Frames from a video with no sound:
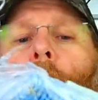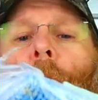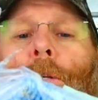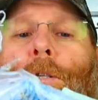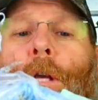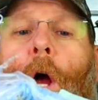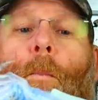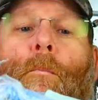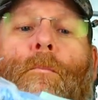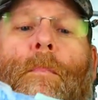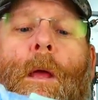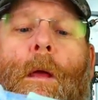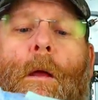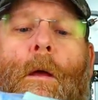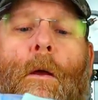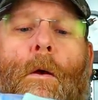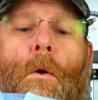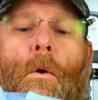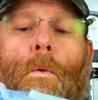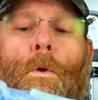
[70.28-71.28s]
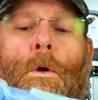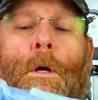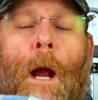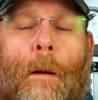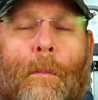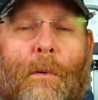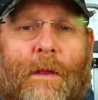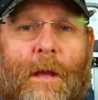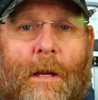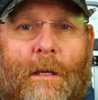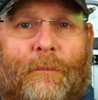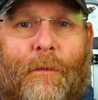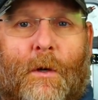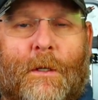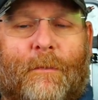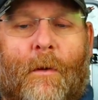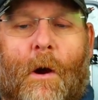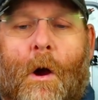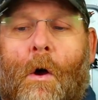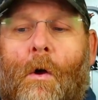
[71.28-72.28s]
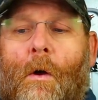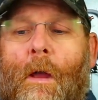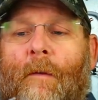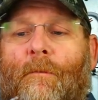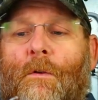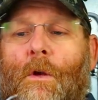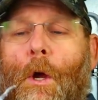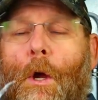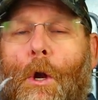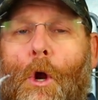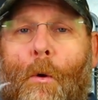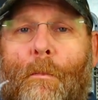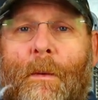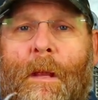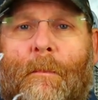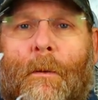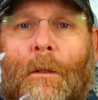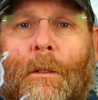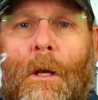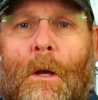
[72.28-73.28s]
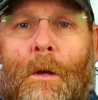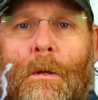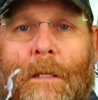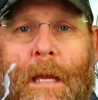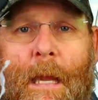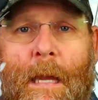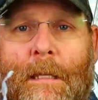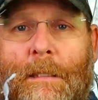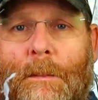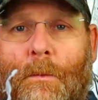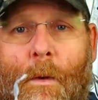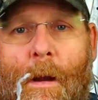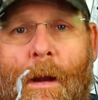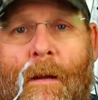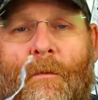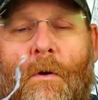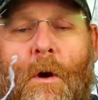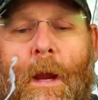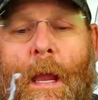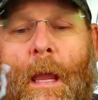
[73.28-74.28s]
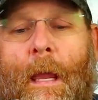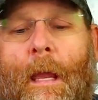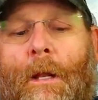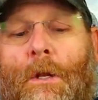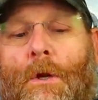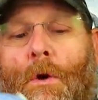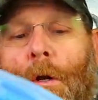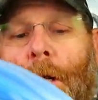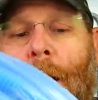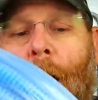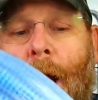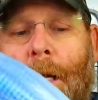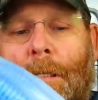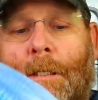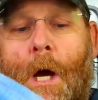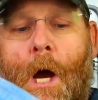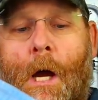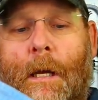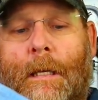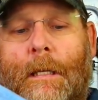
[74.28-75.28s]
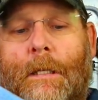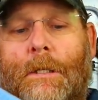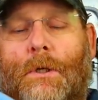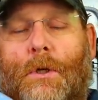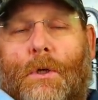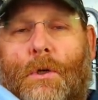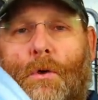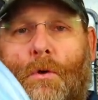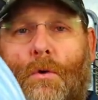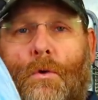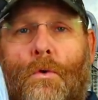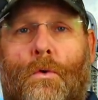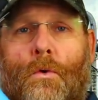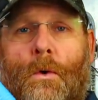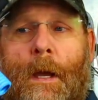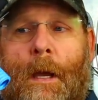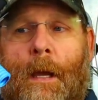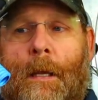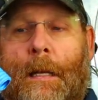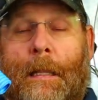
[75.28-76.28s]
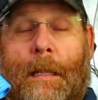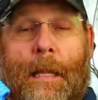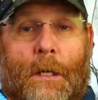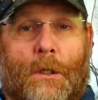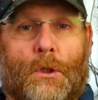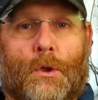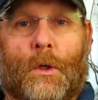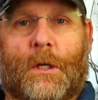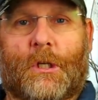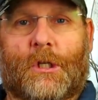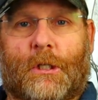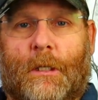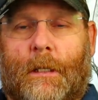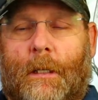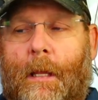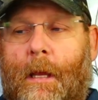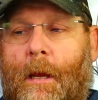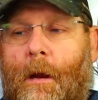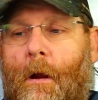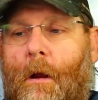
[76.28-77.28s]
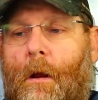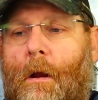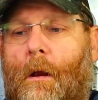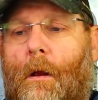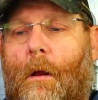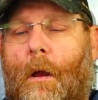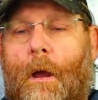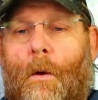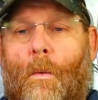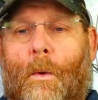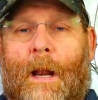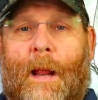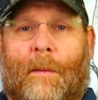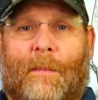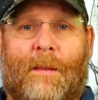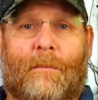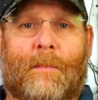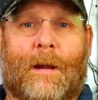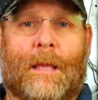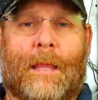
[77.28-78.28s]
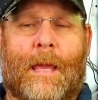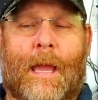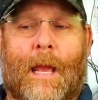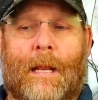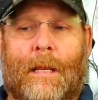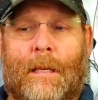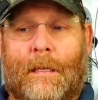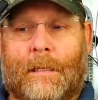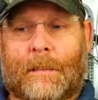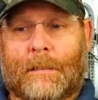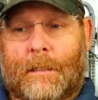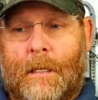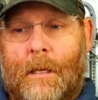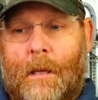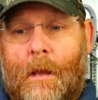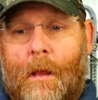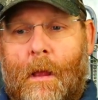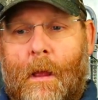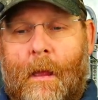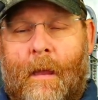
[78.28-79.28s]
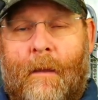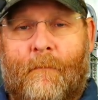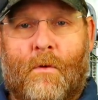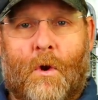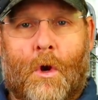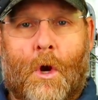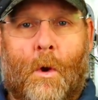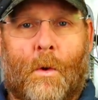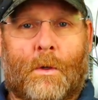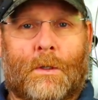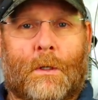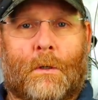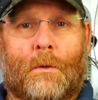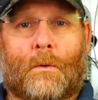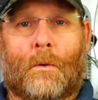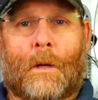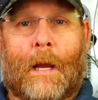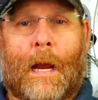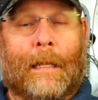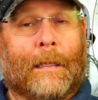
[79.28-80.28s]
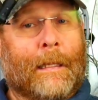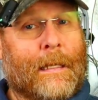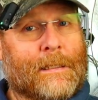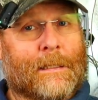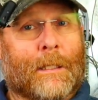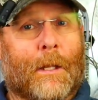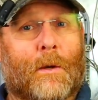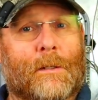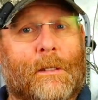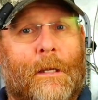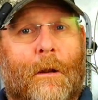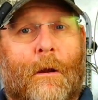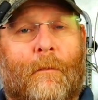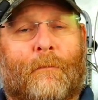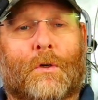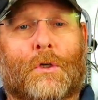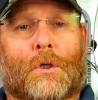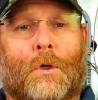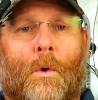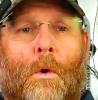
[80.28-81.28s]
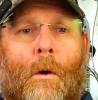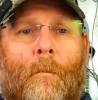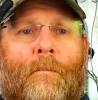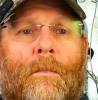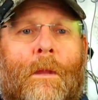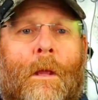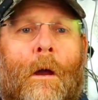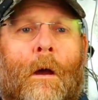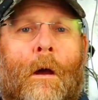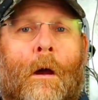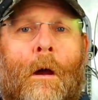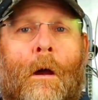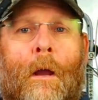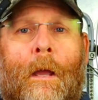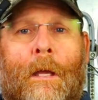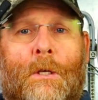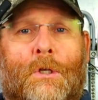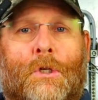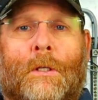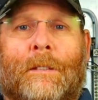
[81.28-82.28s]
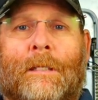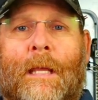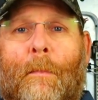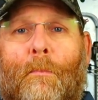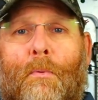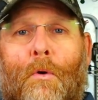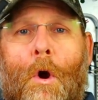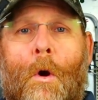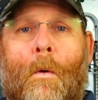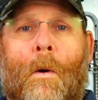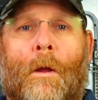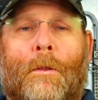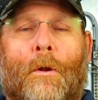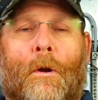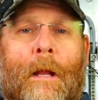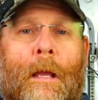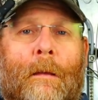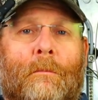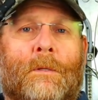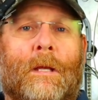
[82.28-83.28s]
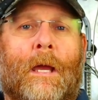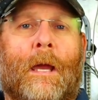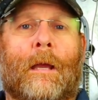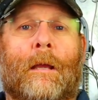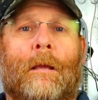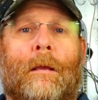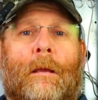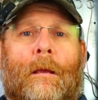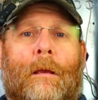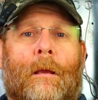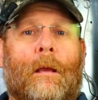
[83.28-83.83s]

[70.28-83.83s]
So a couple things. First of all, if you go to Home Depot, Lowe's, Ace, wherever, and you're not talking to an electrician there, uh, what I mean by that is if you're going to, at least Lowe's, I know for sure, uh, it should say pro on their name tag.